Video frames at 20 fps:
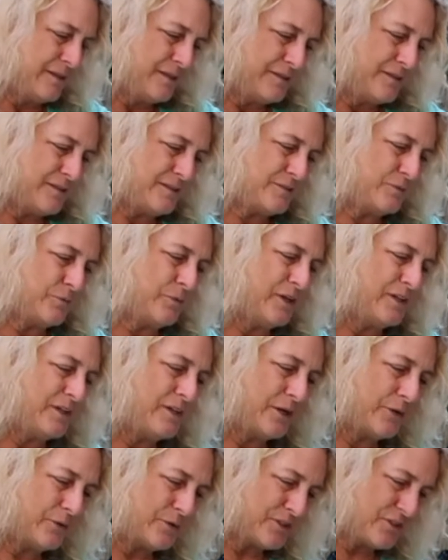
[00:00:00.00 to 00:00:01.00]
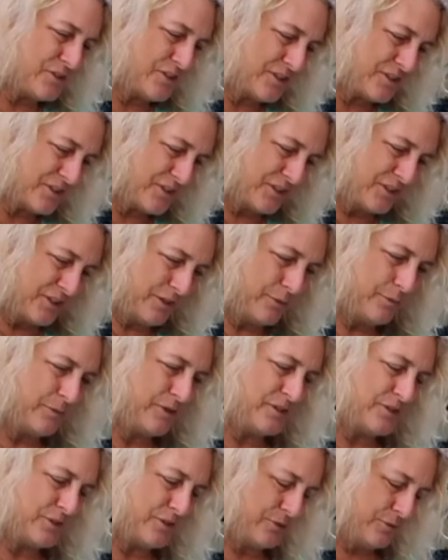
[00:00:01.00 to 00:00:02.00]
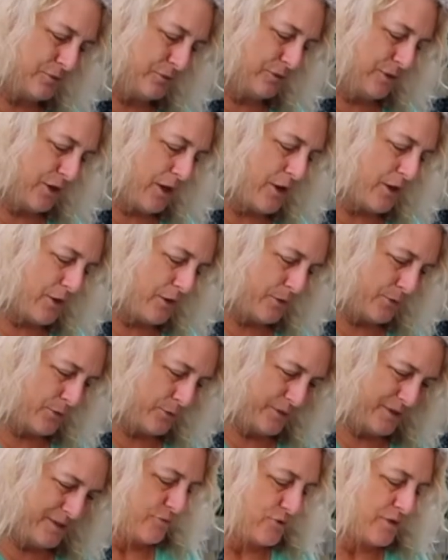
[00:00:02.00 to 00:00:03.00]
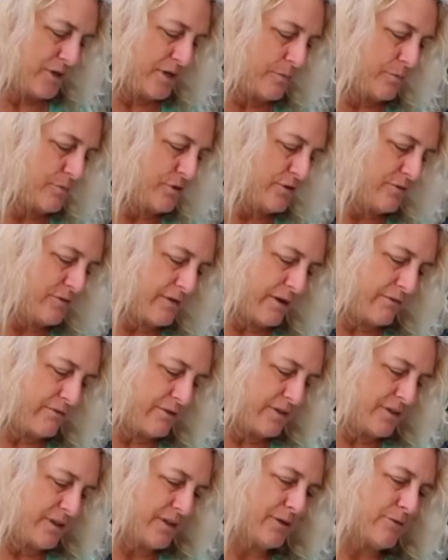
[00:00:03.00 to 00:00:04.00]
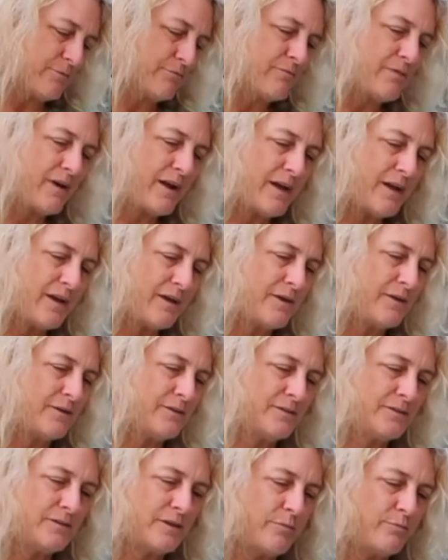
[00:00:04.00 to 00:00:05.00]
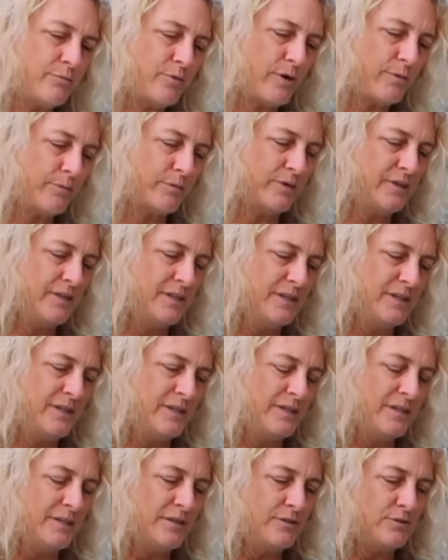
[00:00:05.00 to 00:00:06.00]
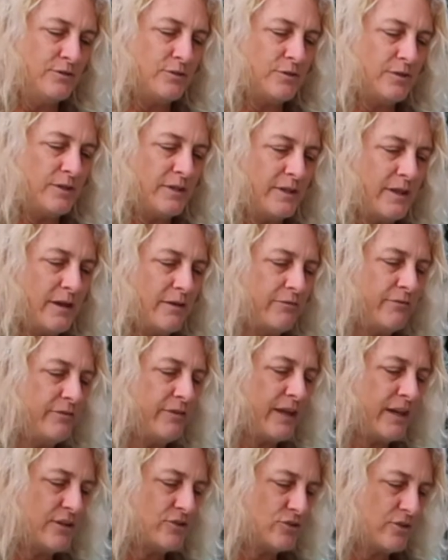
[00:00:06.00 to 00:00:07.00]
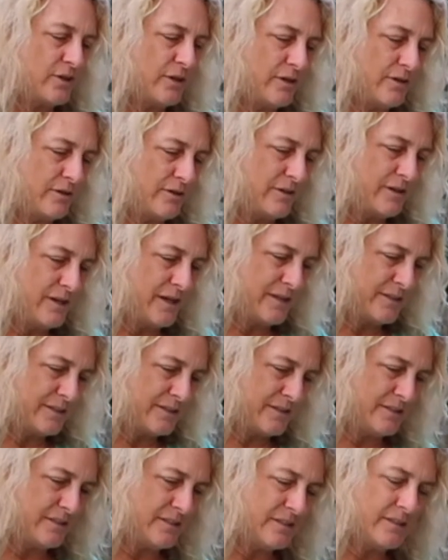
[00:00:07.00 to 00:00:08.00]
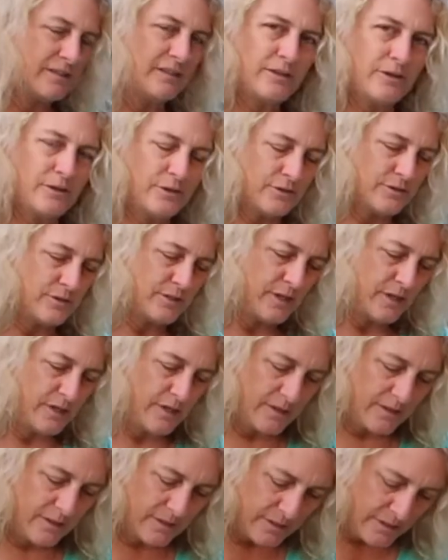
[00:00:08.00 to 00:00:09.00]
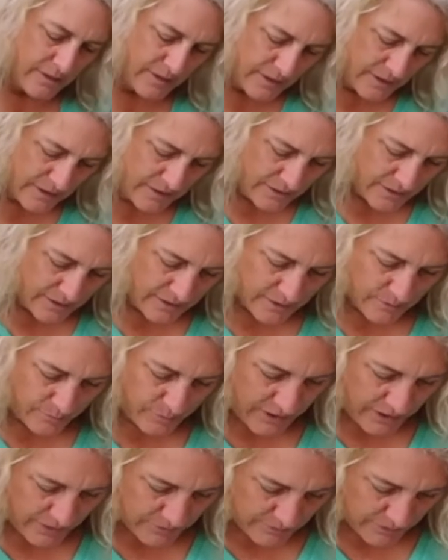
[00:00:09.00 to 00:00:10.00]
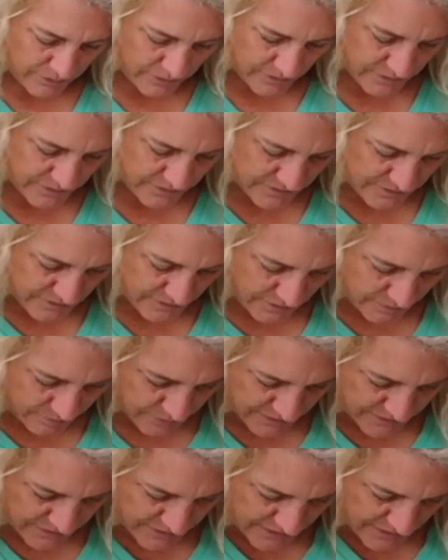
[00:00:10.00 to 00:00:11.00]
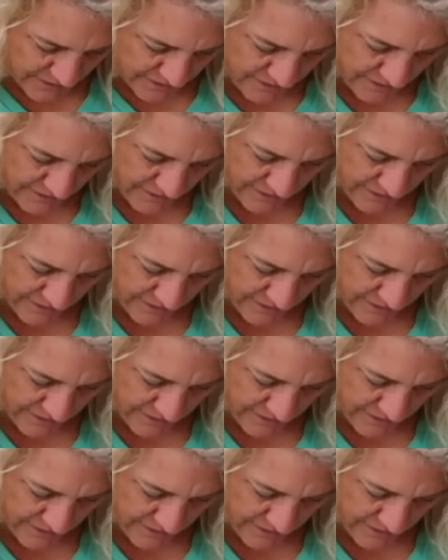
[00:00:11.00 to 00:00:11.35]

This window is just a little bit too low. I'm trying to move everything around. I'm probably turning that flashlight on accidentally, aren't I? And the battery on it's going to be dead.